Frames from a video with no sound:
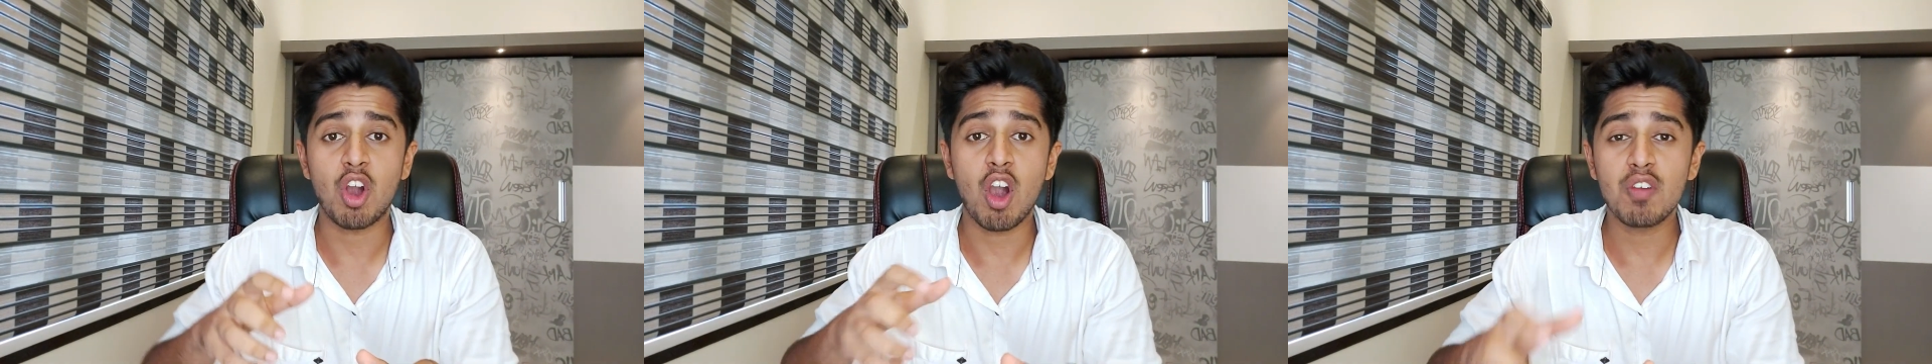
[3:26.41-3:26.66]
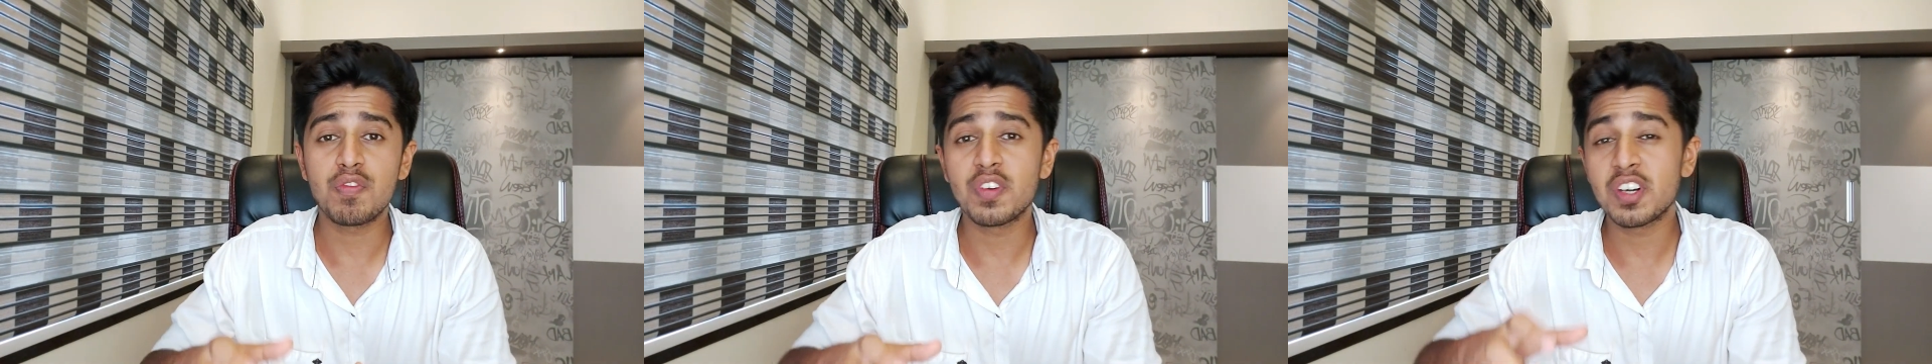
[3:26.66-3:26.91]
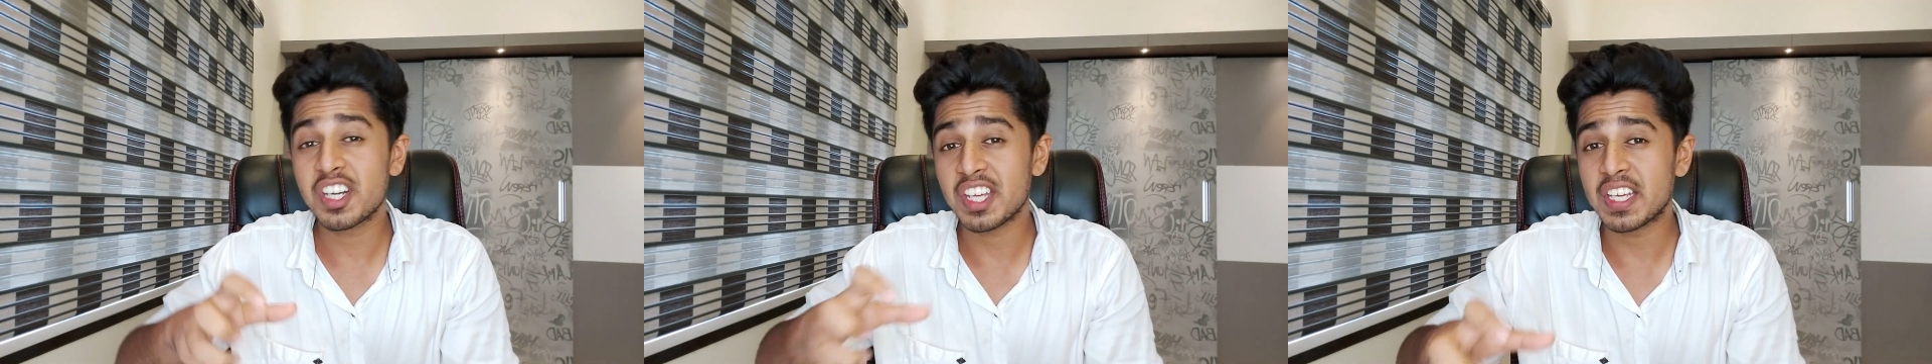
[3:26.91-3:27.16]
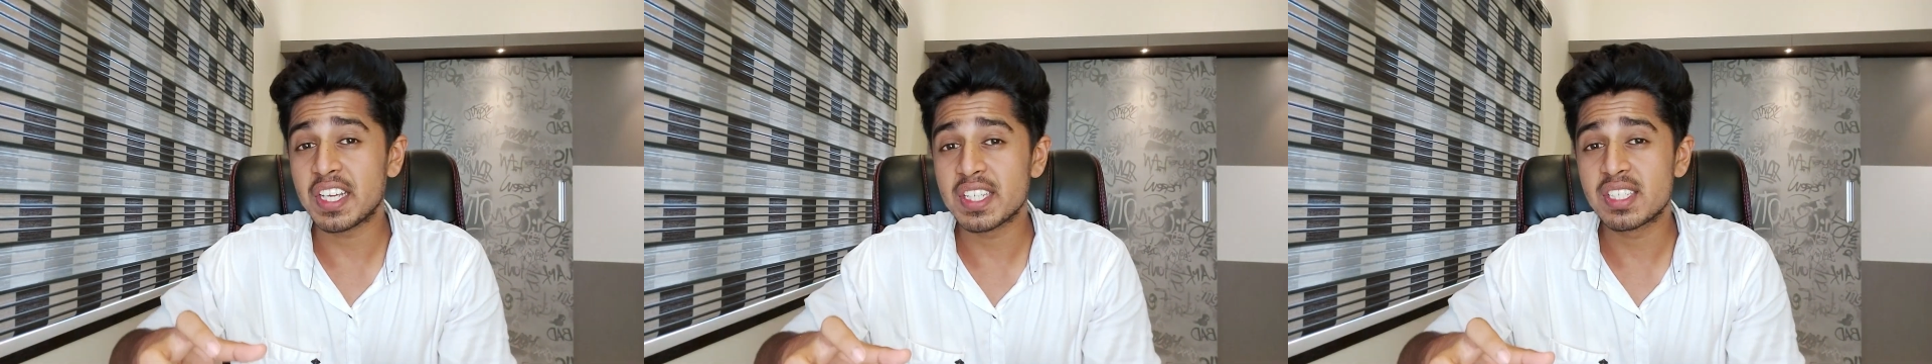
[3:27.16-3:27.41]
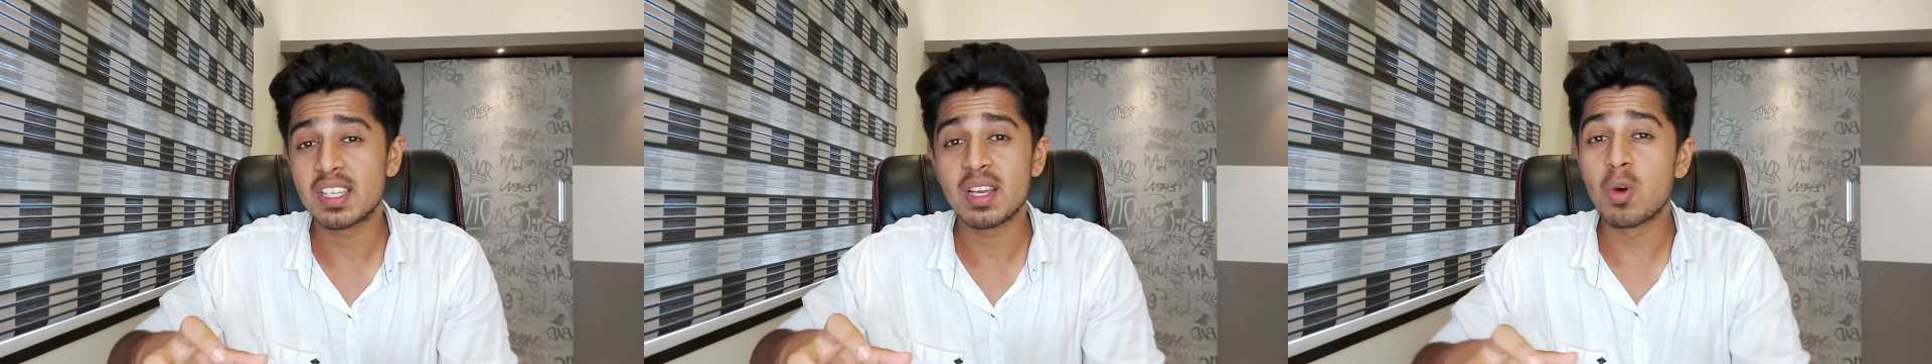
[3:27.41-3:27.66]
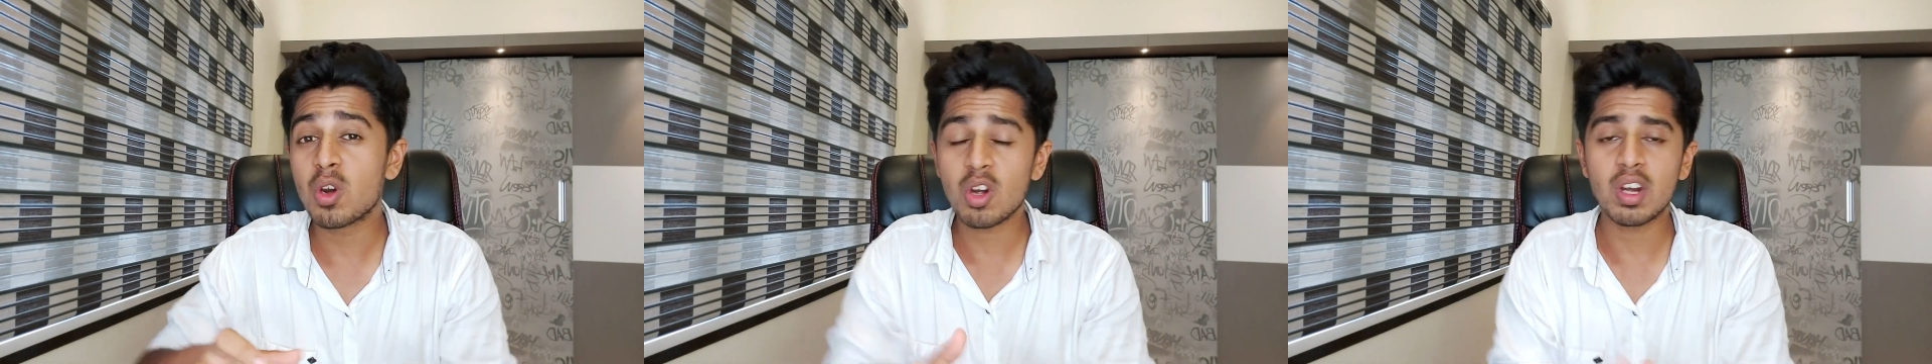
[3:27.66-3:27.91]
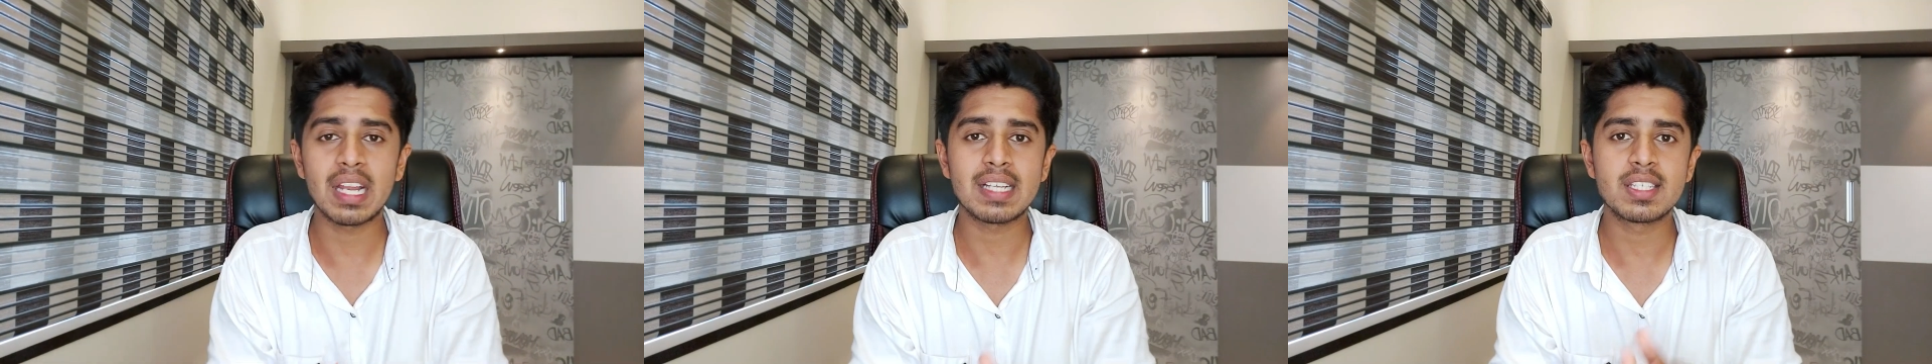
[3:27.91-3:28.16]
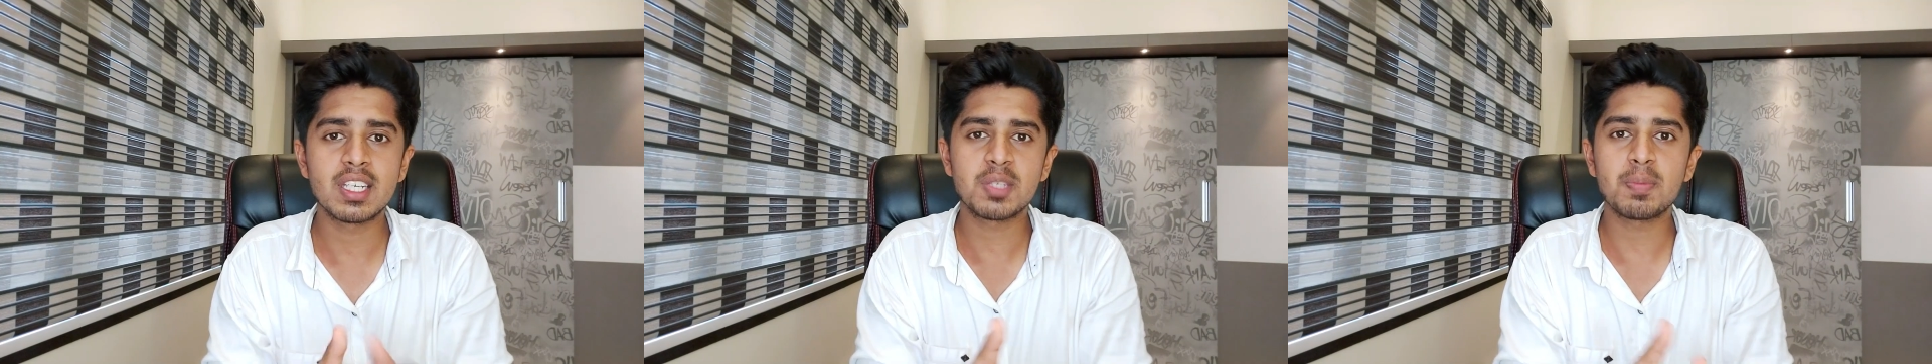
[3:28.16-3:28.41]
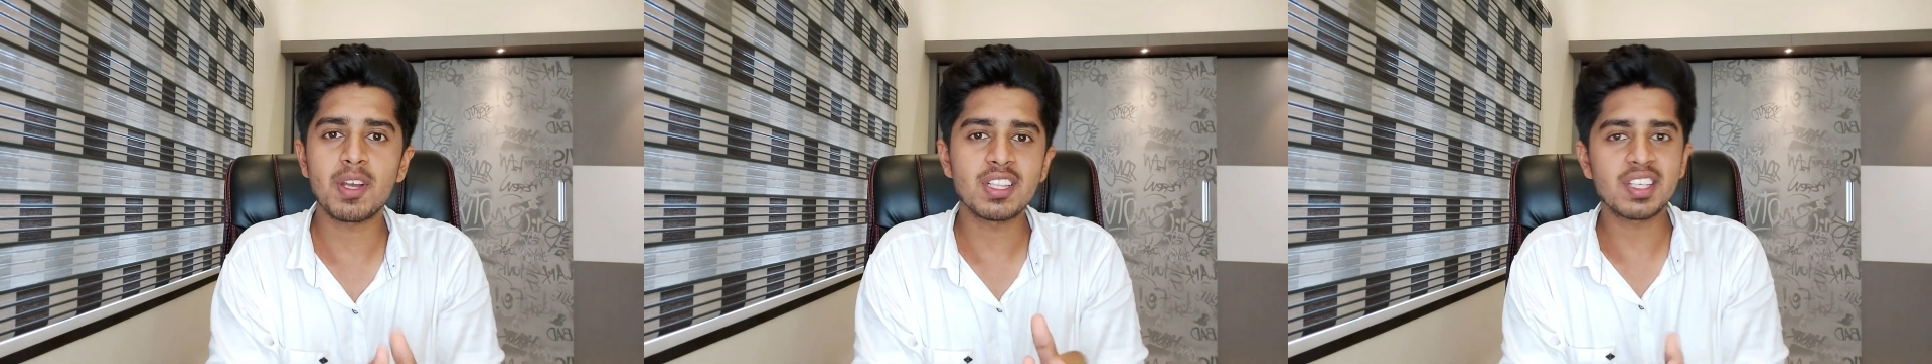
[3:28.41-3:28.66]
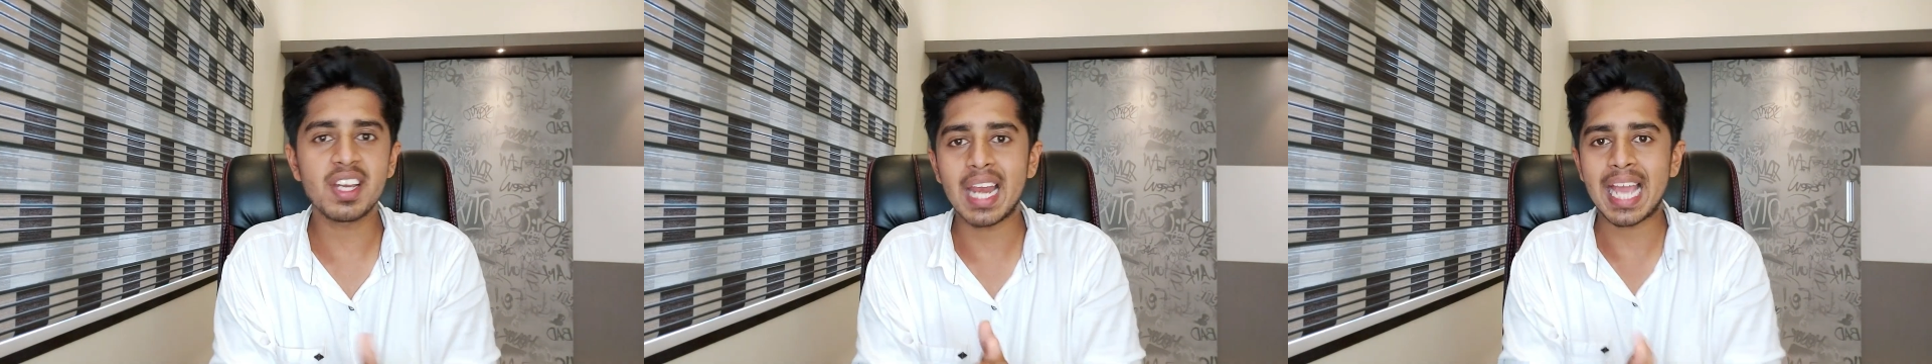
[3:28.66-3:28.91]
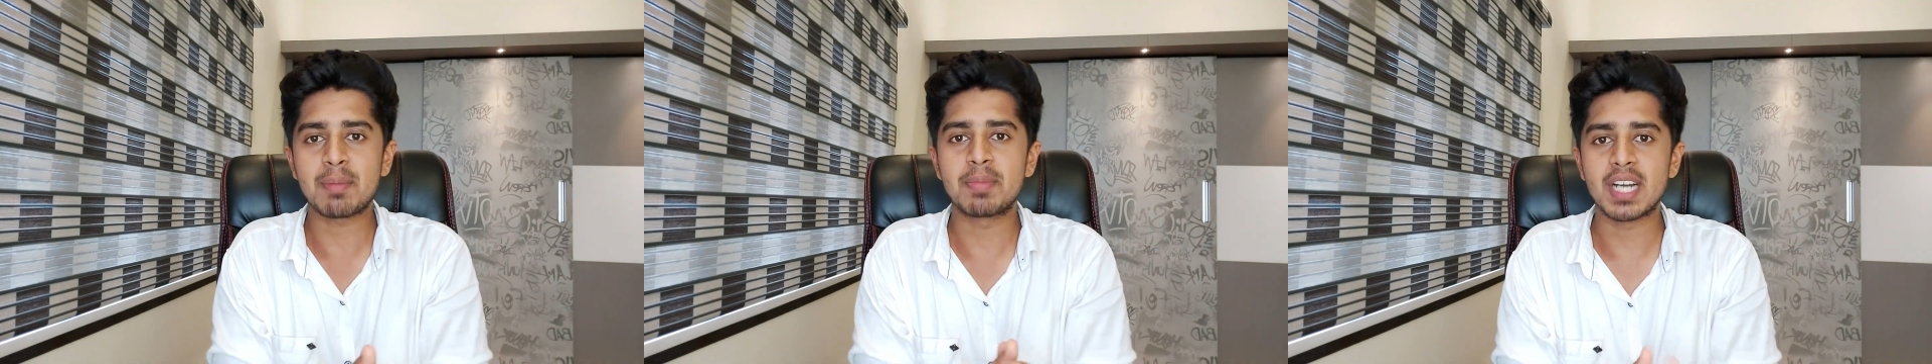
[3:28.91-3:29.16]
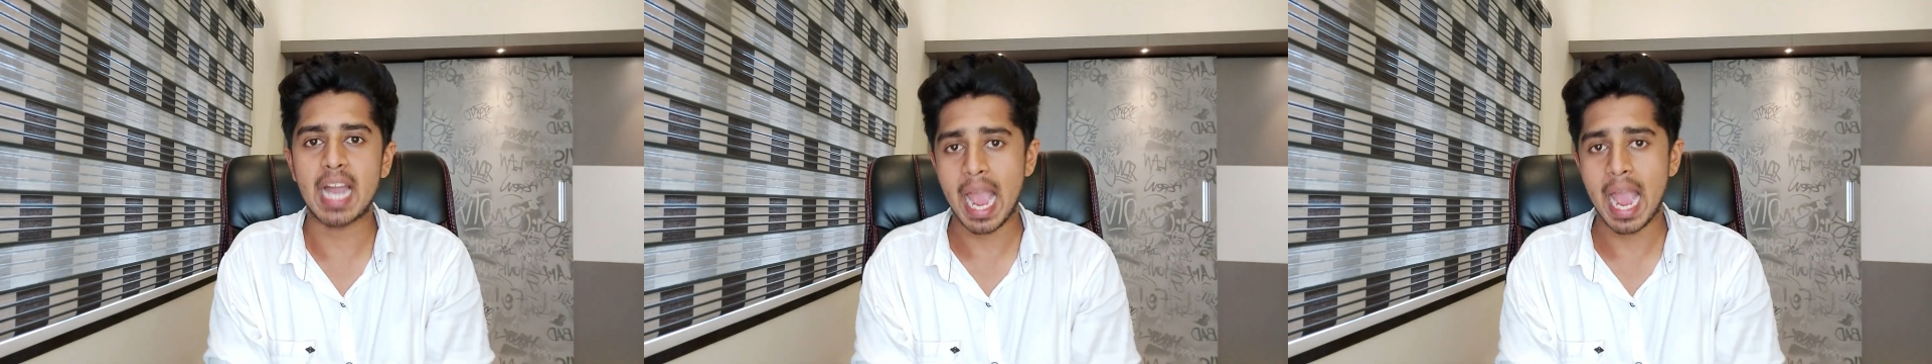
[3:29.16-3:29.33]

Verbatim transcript: offered is more or less 6.3 lakh per